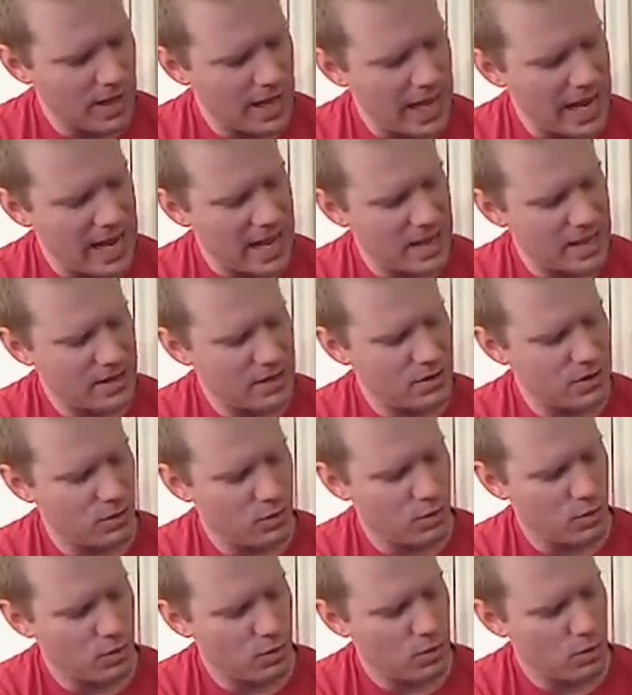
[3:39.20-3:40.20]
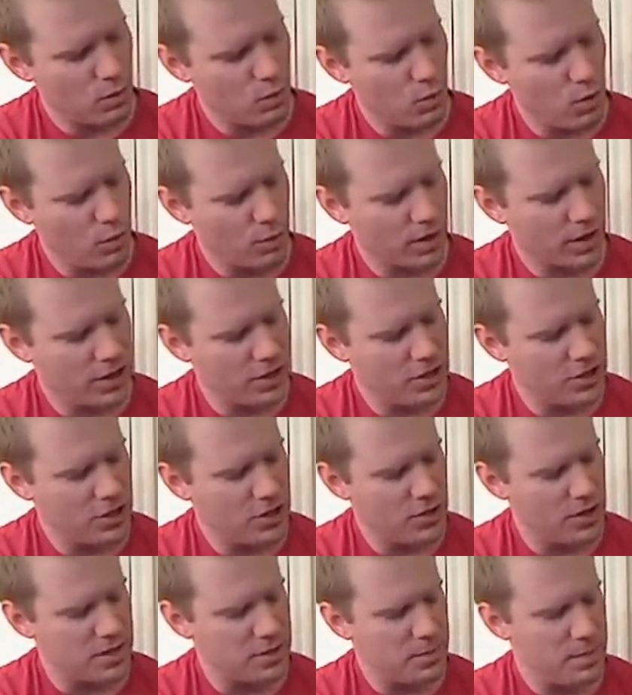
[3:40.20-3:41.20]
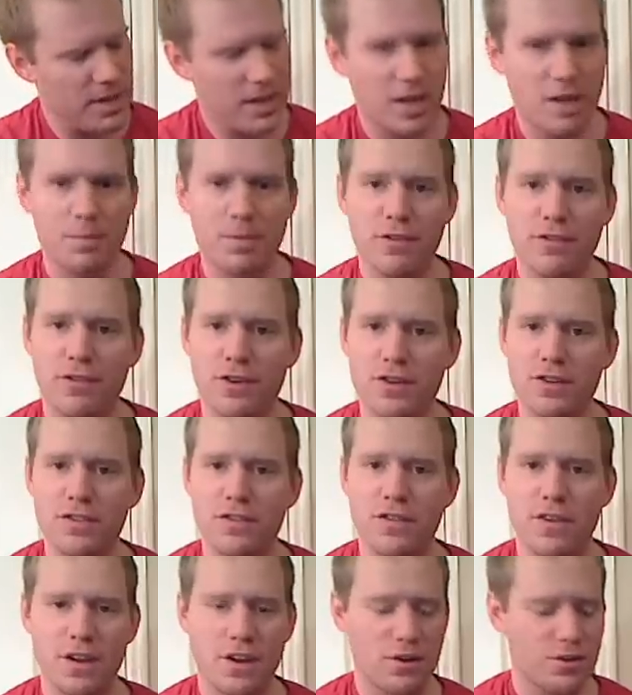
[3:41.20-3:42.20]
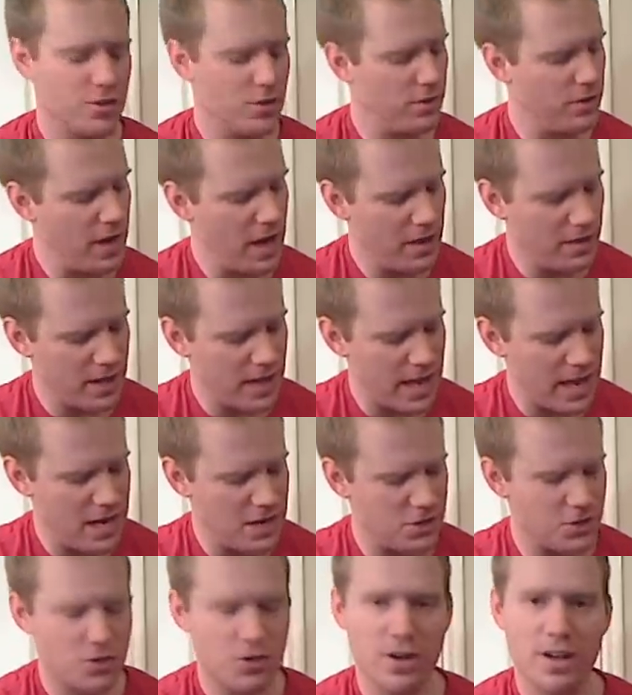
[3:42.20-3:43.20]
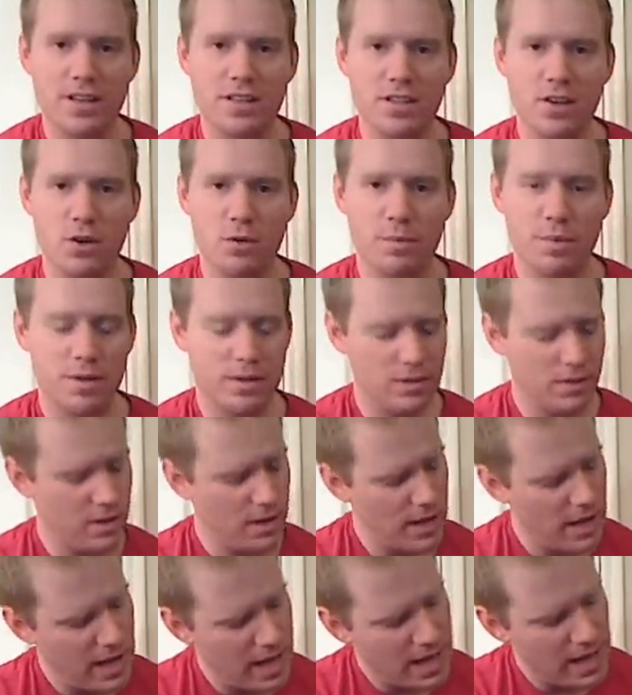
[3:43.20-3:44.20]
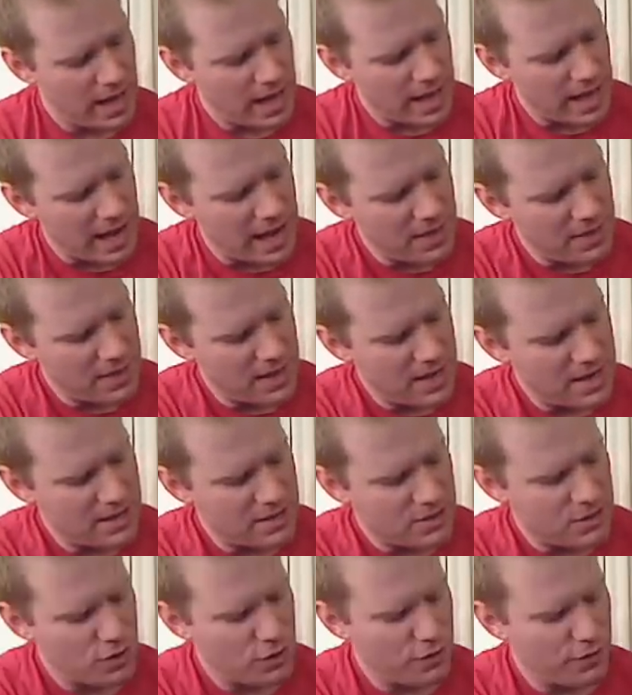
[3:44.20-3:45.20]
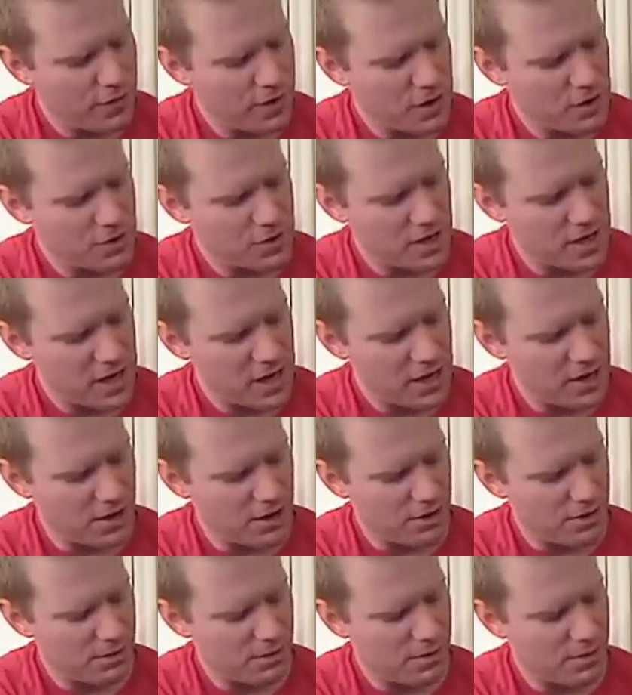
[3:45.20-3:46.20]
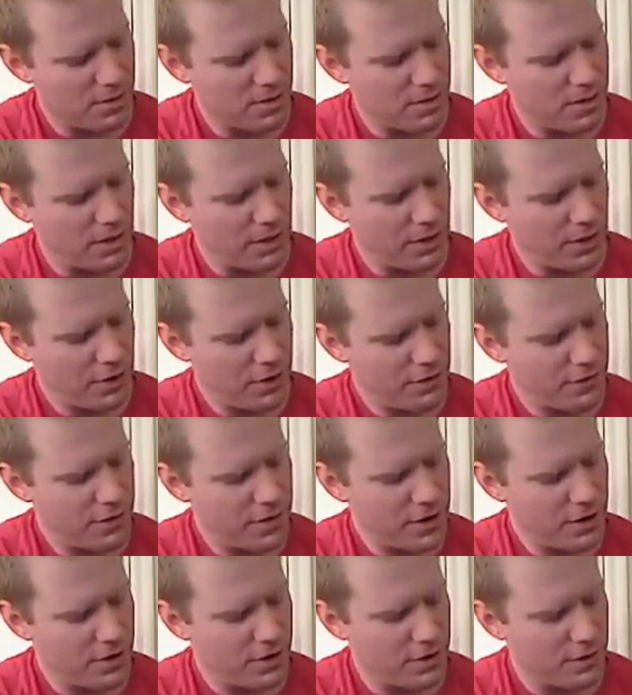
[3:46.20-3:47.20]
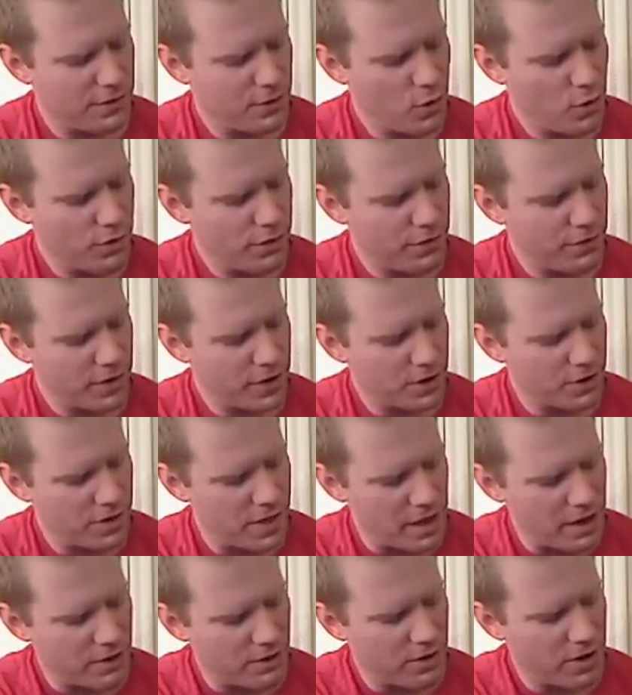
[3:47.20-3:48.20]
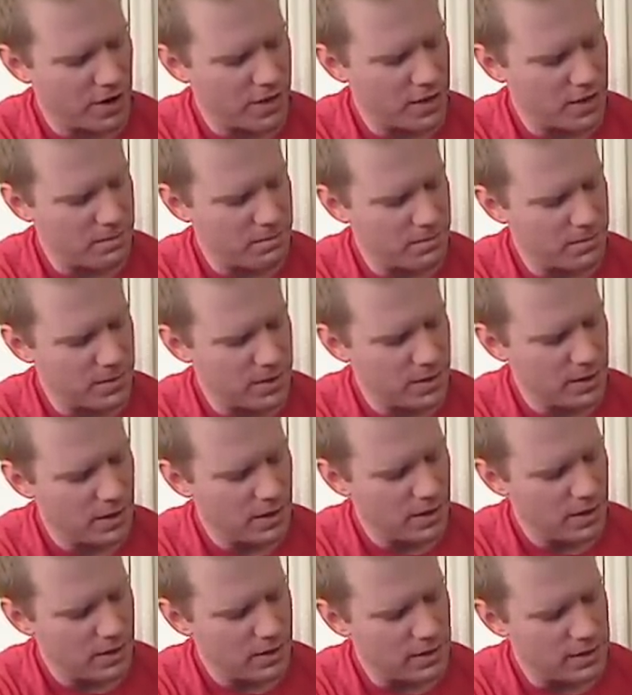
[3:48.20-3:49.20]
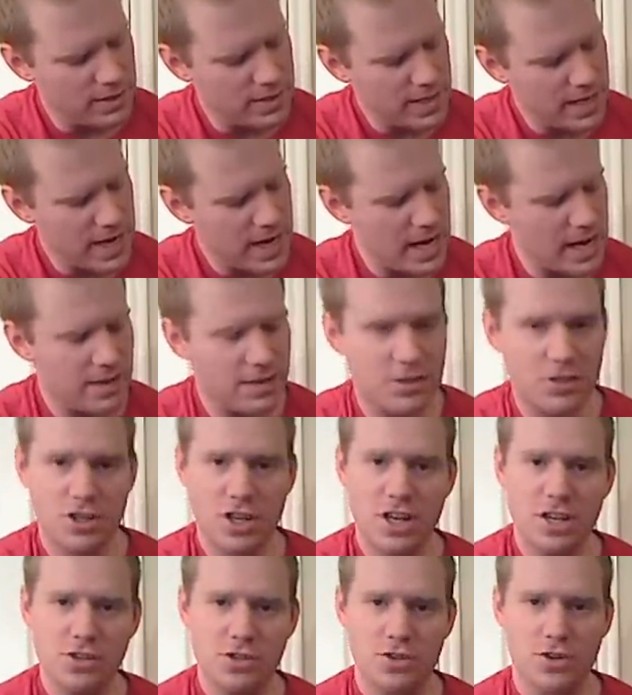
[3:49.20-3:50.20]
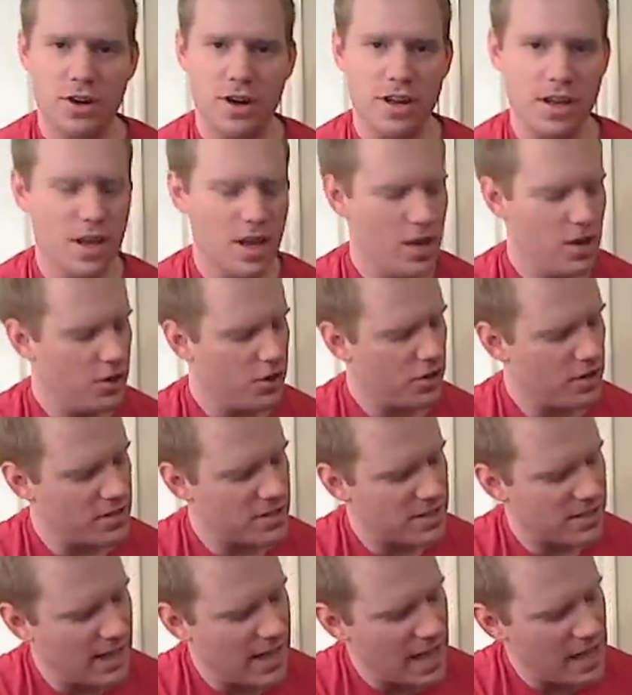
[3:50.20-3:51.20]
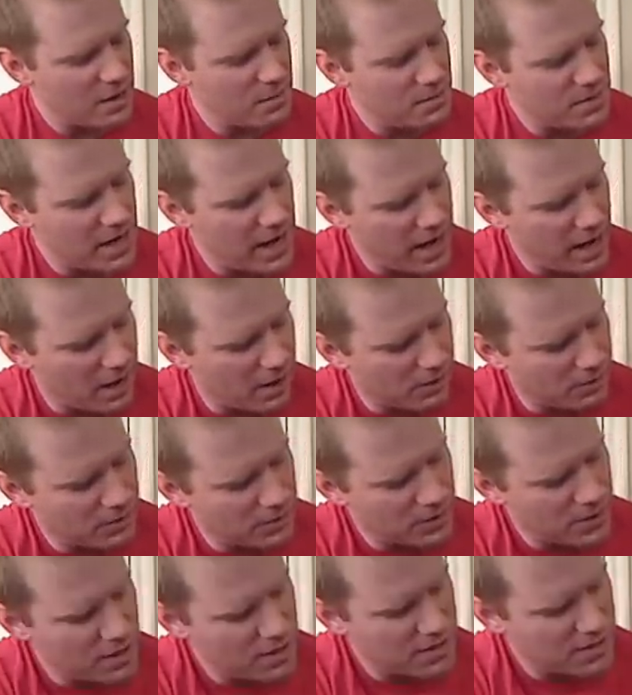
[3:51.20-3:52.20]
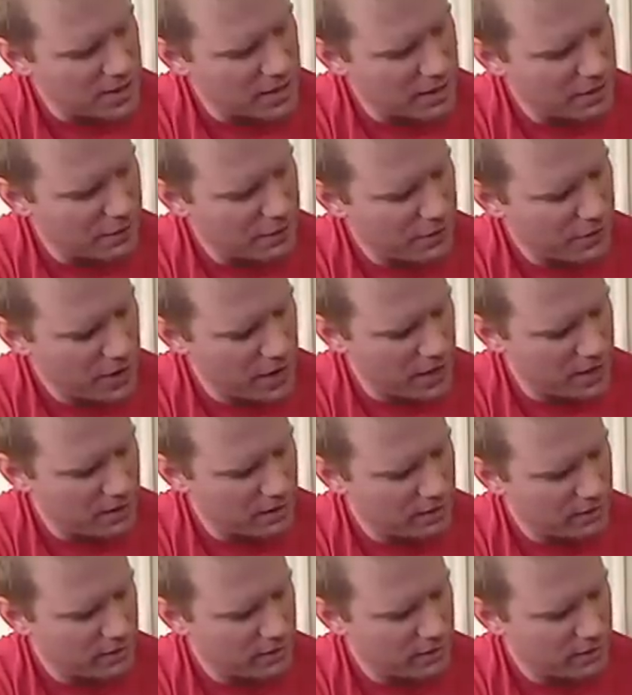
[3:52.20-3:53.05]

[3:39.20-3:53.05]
and what we're going to do is pick up your first finger, so now the A string is open, and these two fingers here, the third finger and the fourth finger that are on the D and the G string, you're going to slide them down to the second fret.